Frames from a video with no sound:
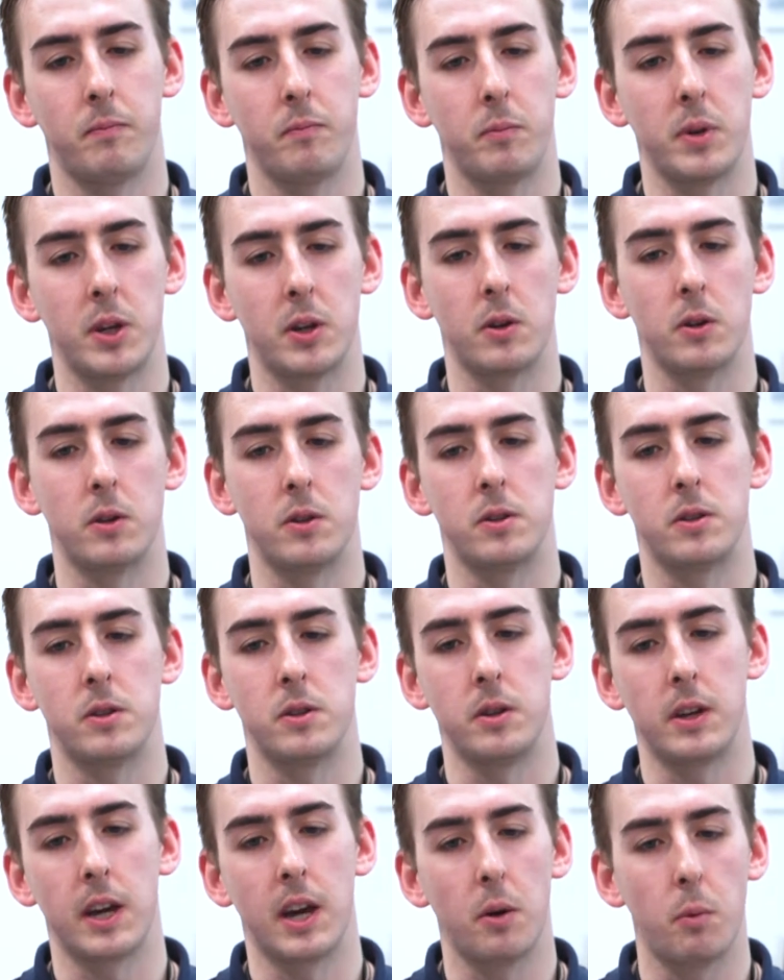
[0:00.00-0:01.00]
because
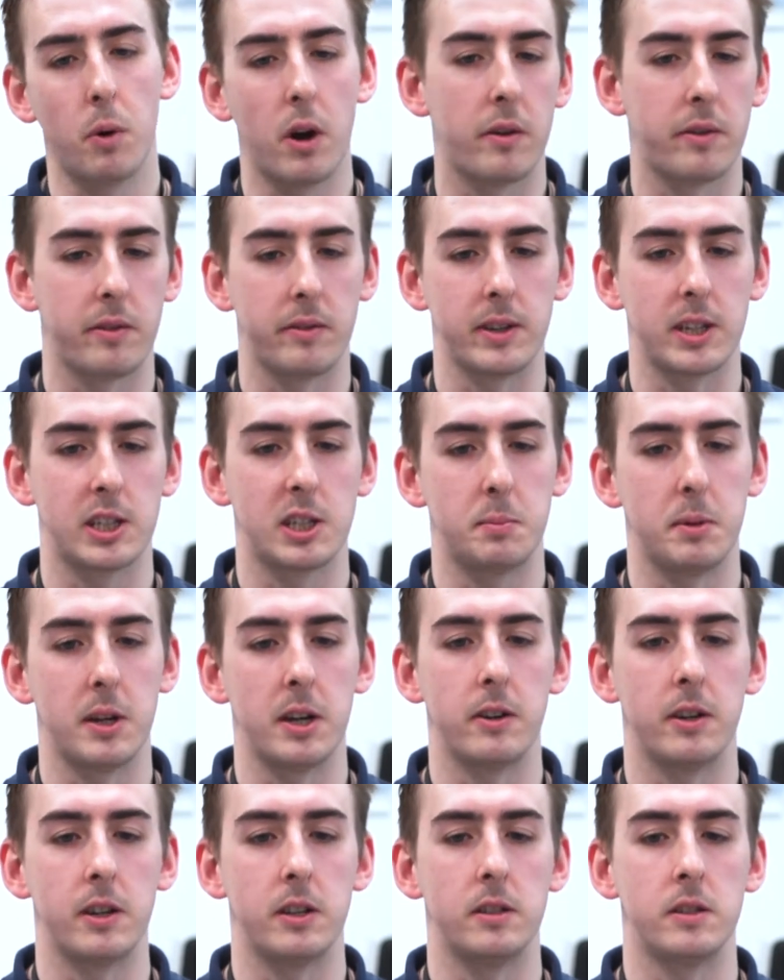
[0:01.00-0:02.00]
you get a wealth of
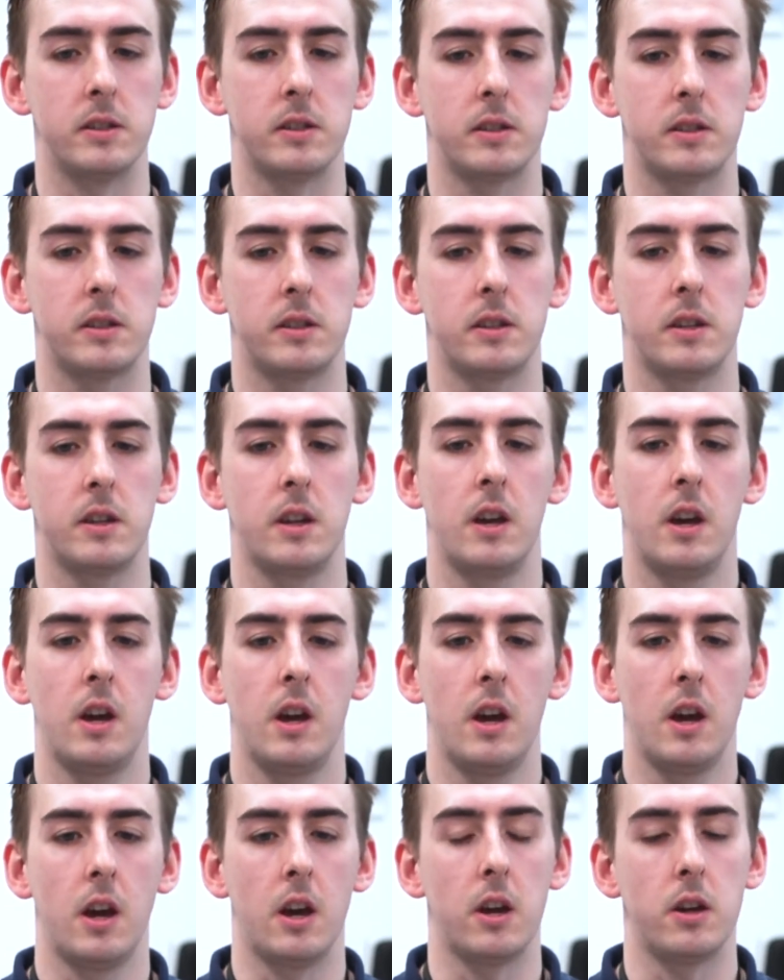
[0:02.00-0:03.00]
experience,
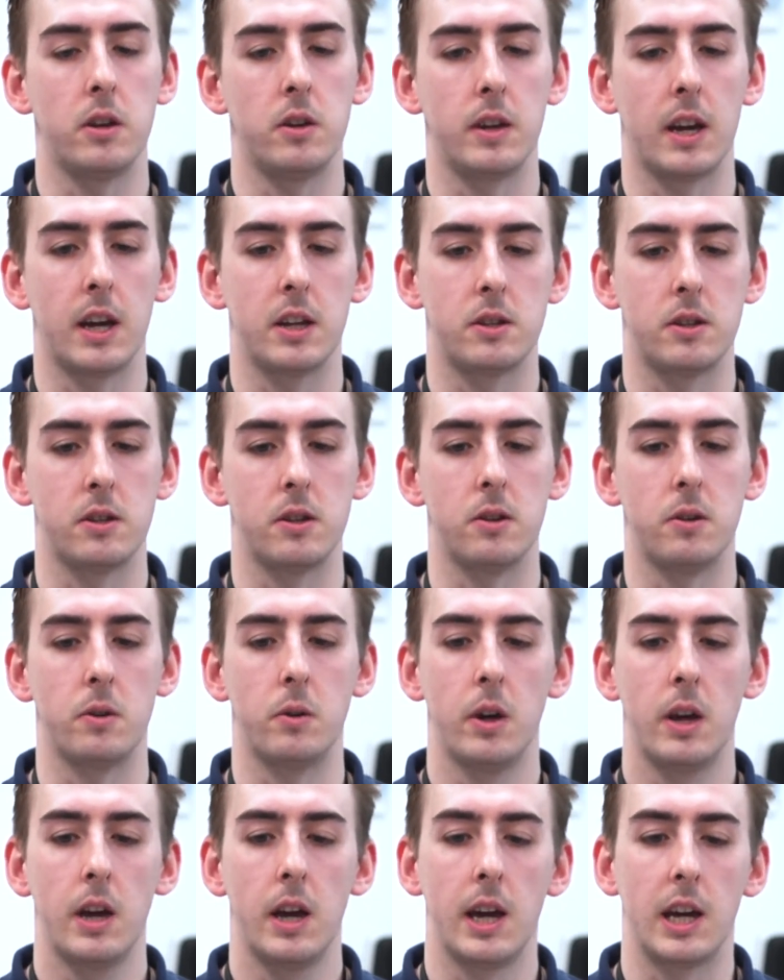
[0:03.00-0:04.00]
you get to
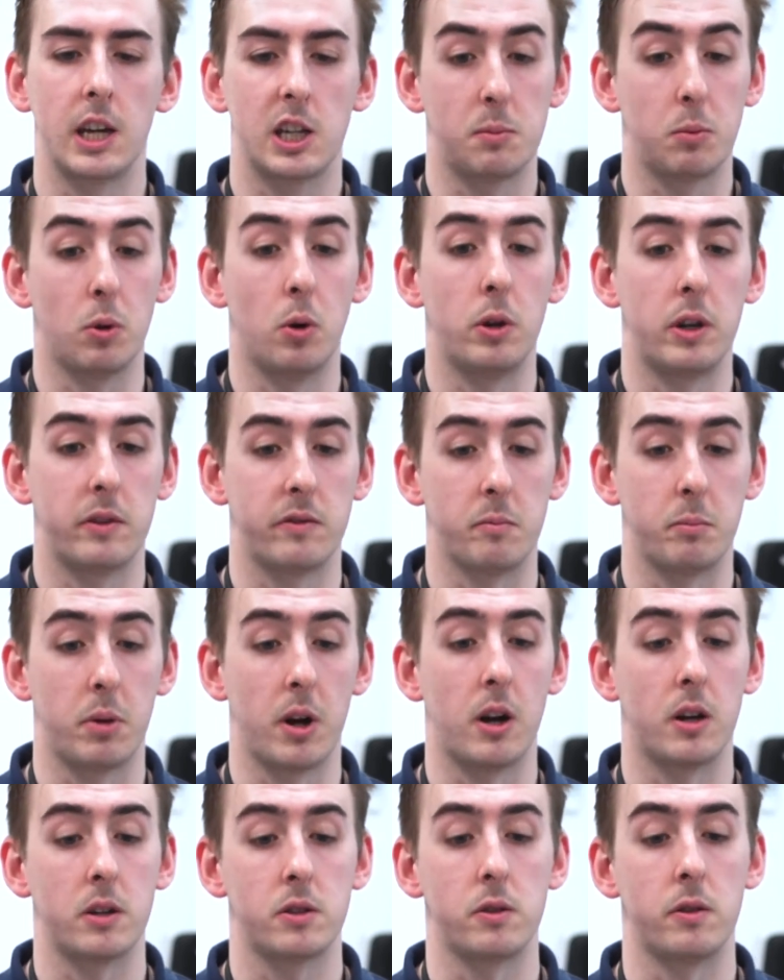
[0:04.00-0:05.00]
explore different
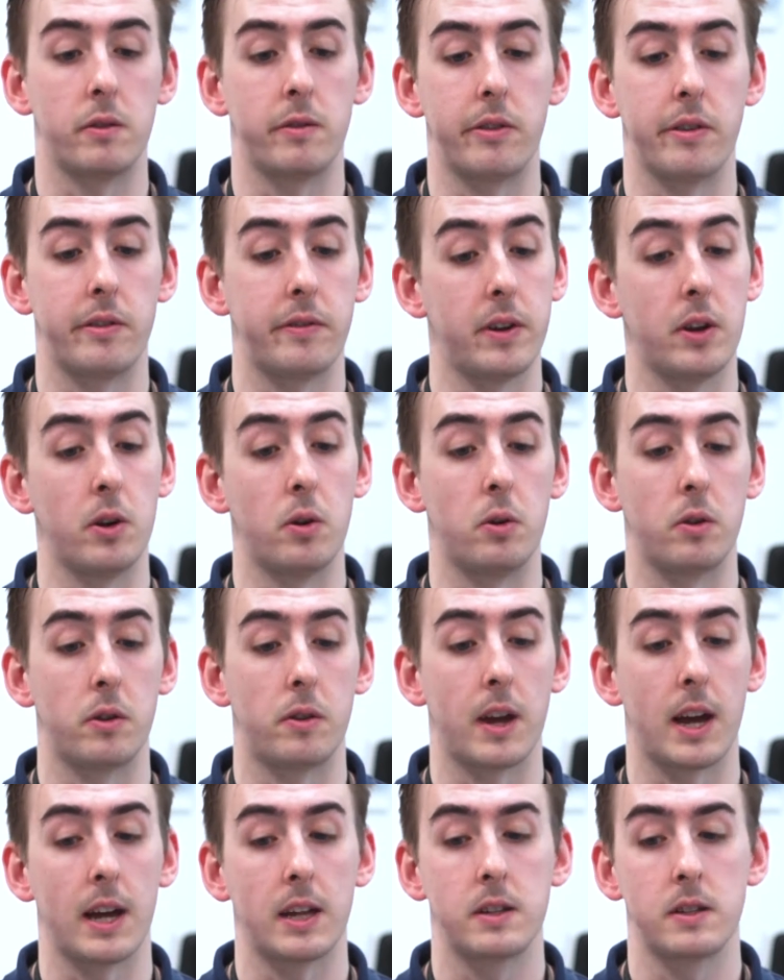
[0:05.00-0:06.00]
parts of the field
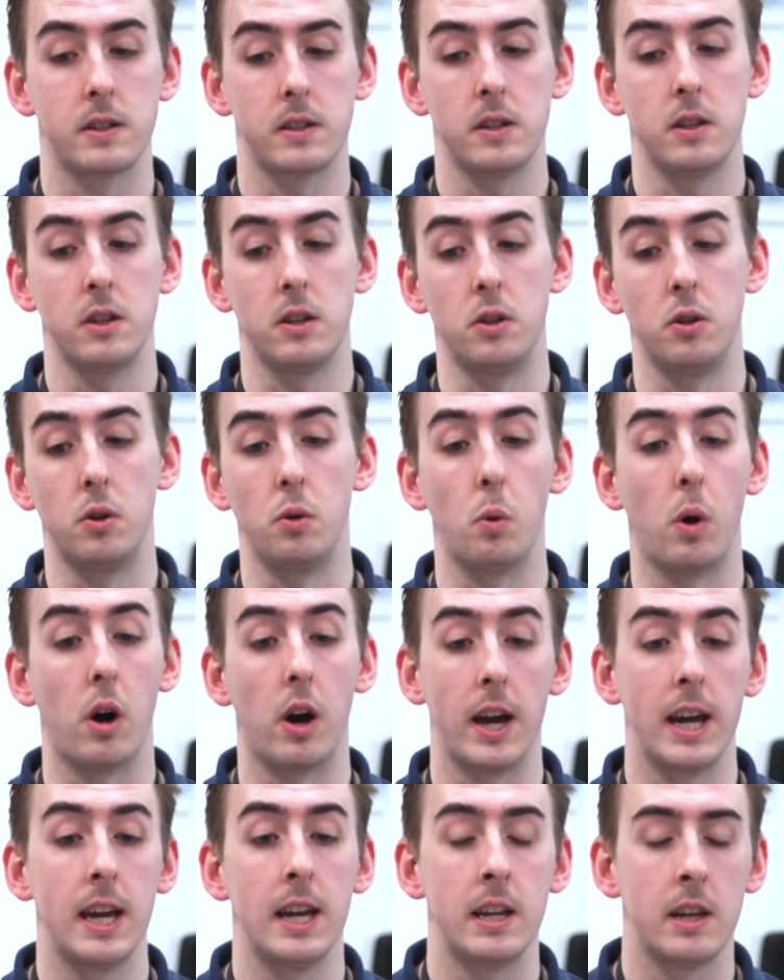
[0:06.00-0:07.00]
that you
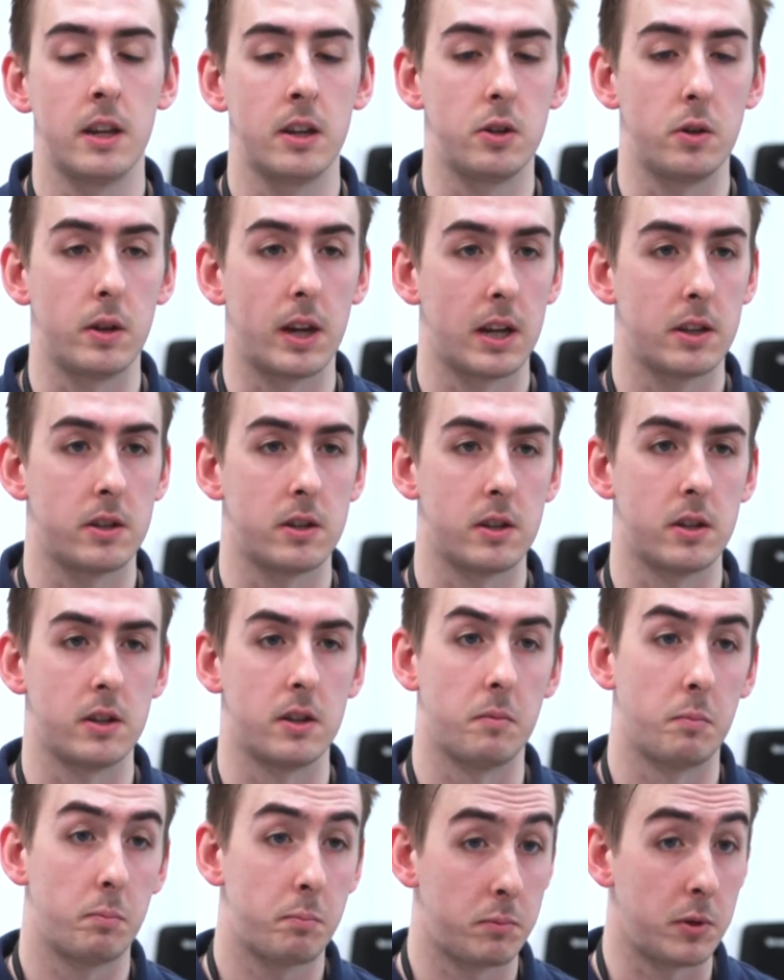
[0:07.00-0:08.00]
are in, you get
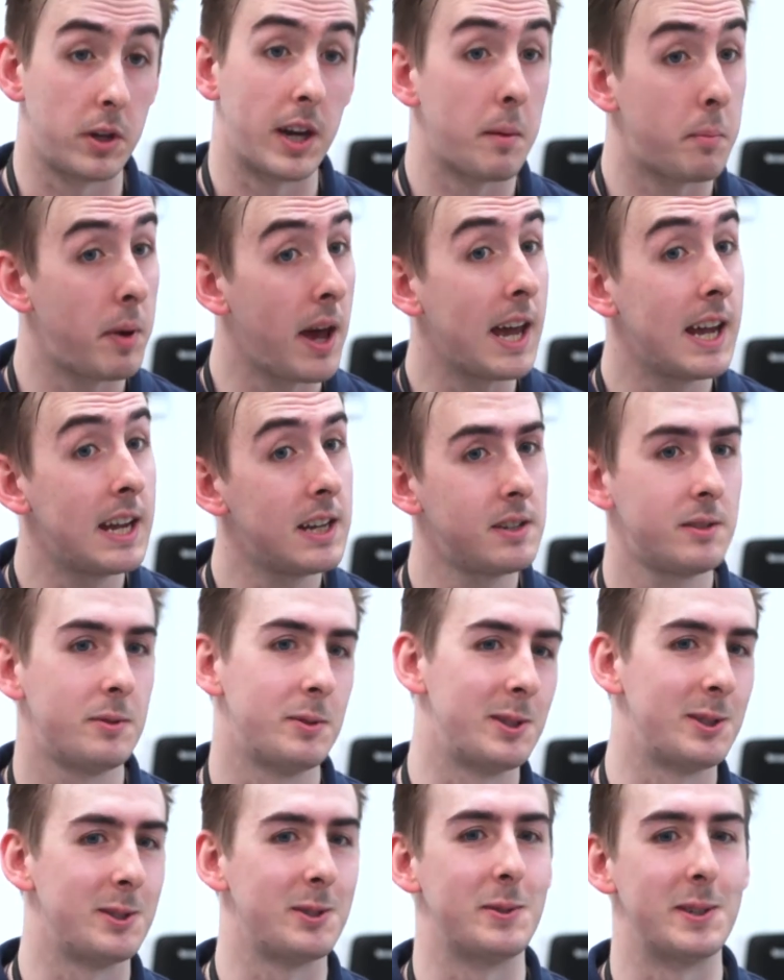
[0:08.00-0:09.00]
paid,
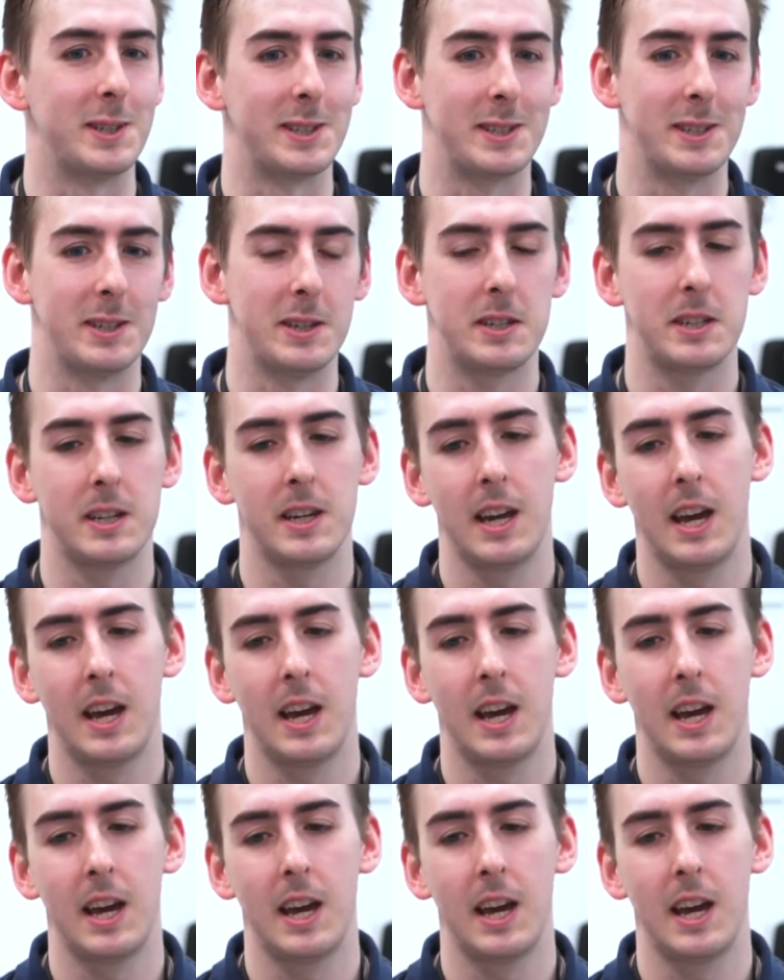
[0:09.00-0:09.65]
which is always good,